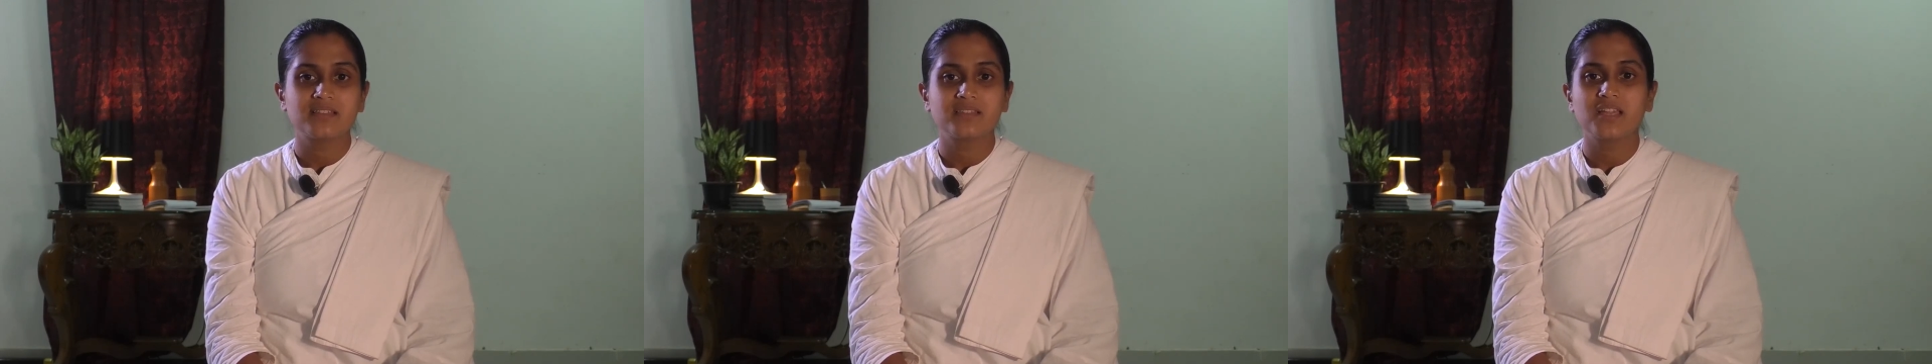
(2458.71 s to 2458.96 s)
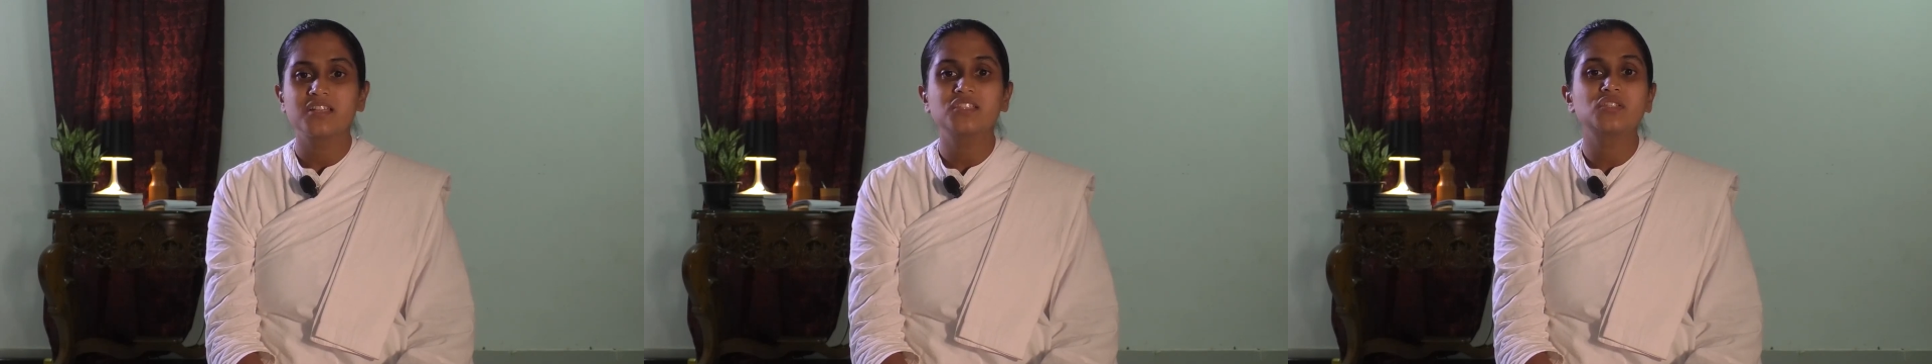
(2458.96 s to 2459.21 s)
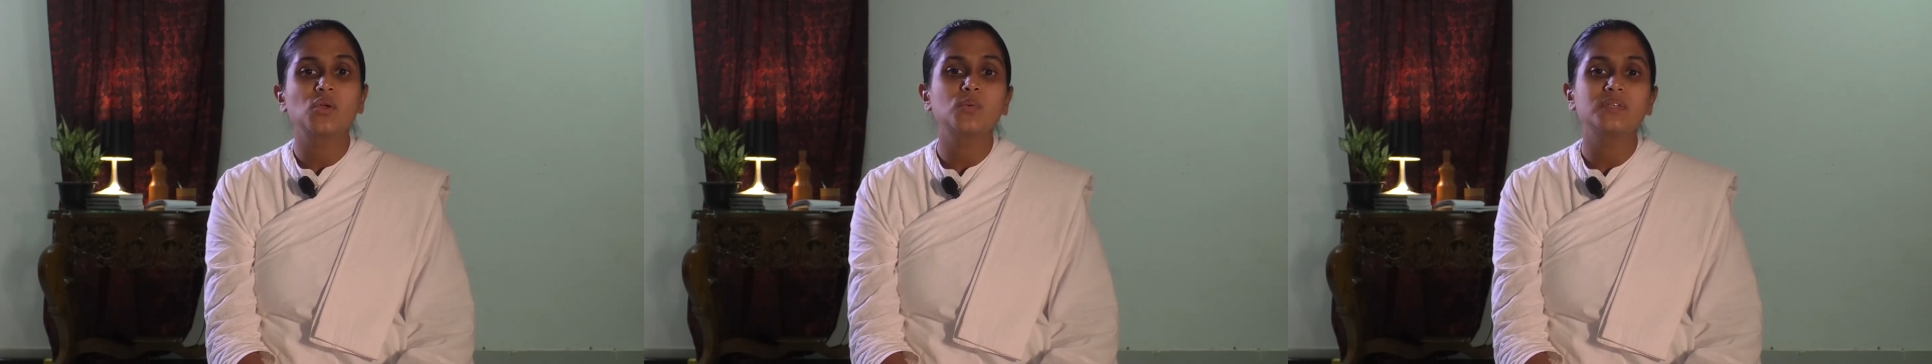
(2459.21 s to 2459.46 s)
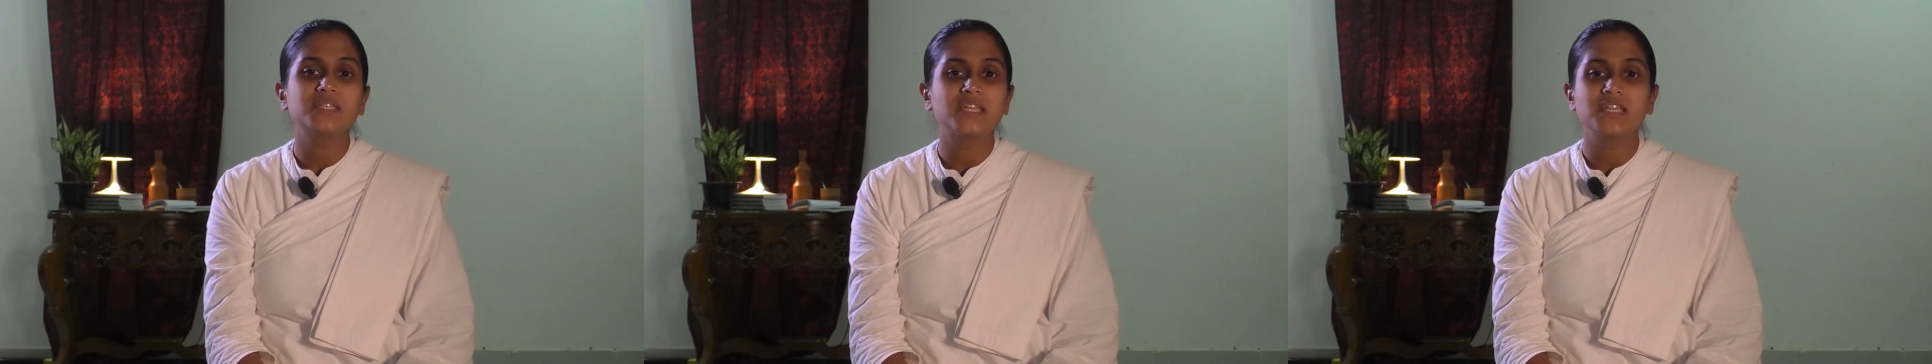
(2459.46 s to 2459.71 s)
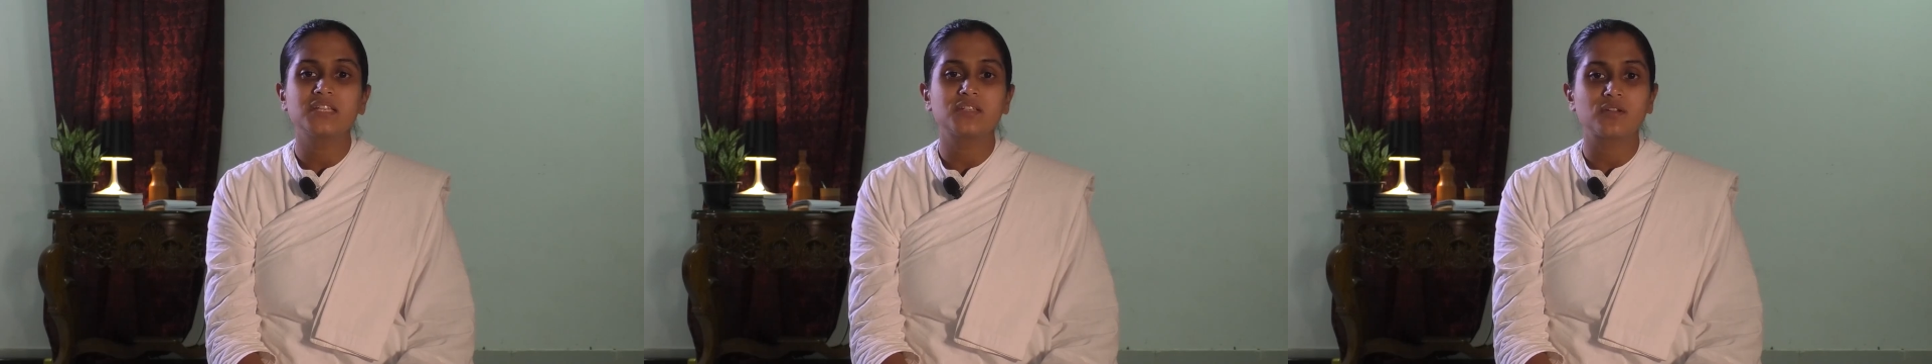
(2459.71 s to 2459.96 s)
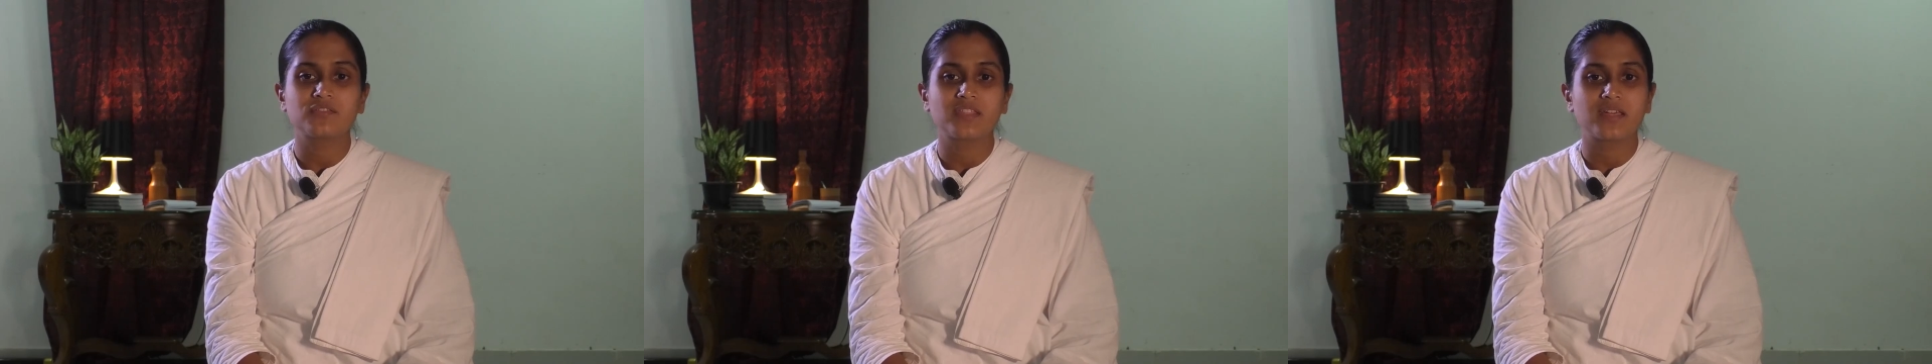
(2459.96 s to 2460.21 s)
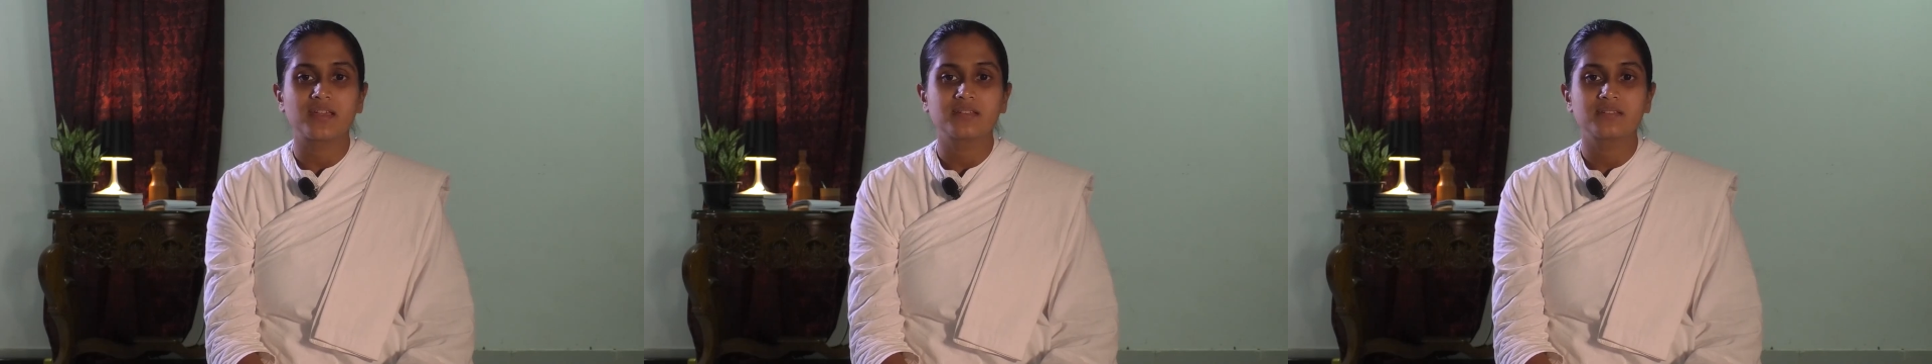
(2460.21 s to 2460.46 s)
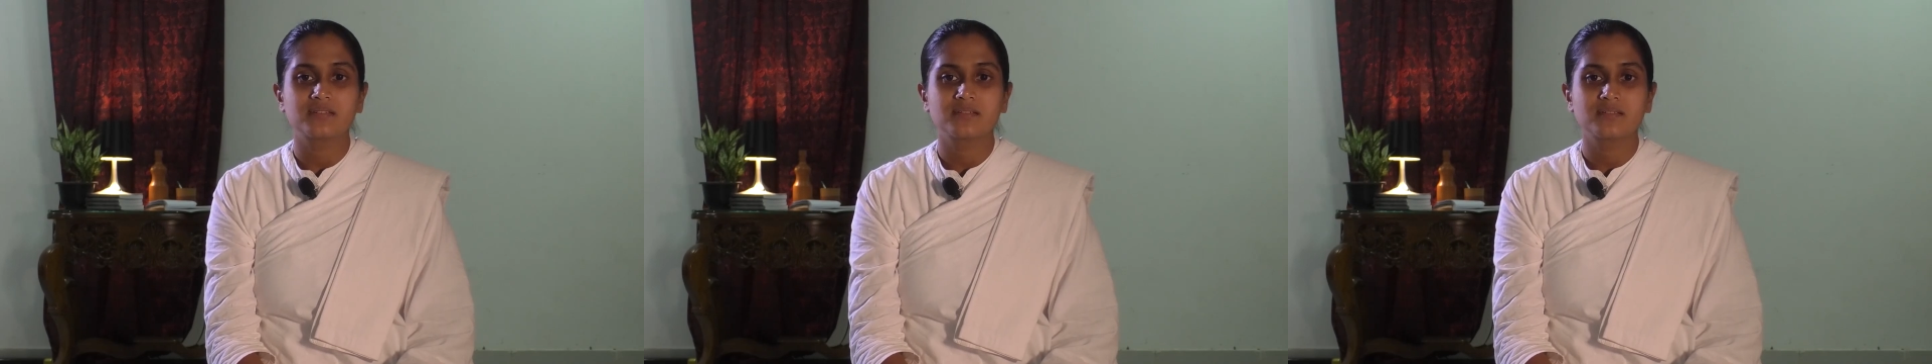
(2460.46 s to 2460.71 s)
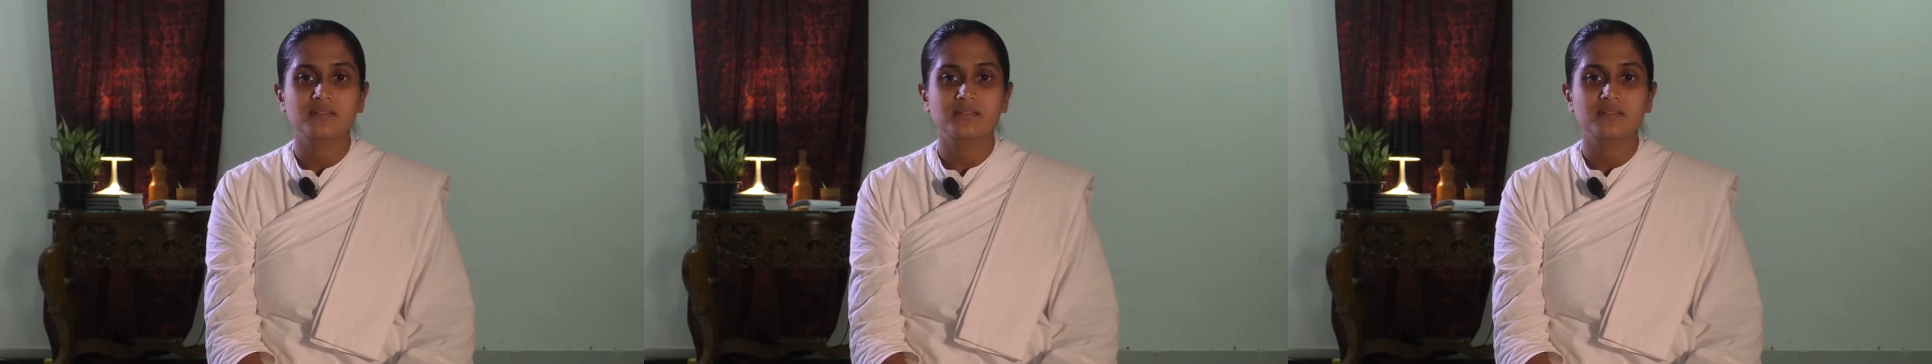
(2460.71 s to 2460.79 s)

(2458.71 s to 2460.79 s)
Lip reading: "There is no need of that.